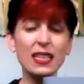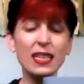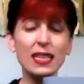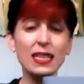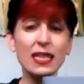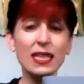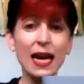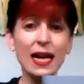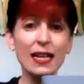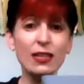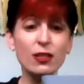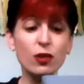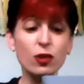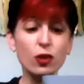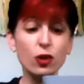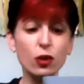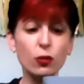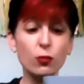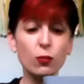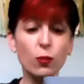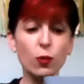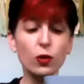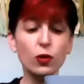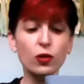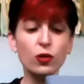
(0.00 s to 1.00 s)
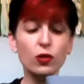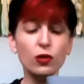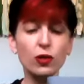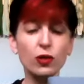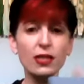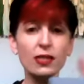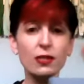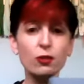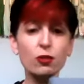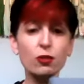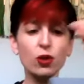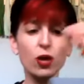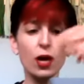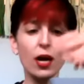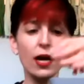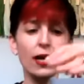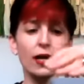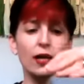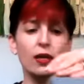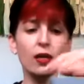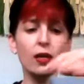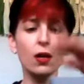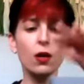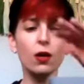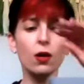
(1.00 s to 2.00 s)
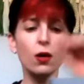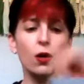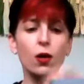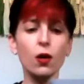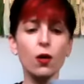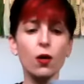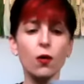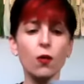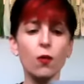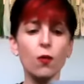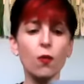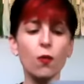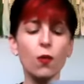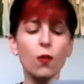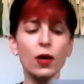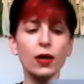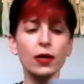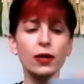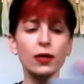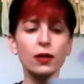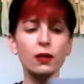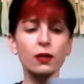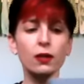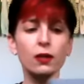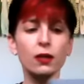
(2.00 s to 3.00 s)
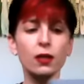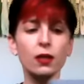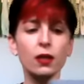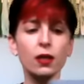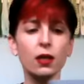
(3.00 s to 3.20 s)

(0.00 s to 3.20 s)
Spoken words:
need to add 2 more. So let's try it. 1,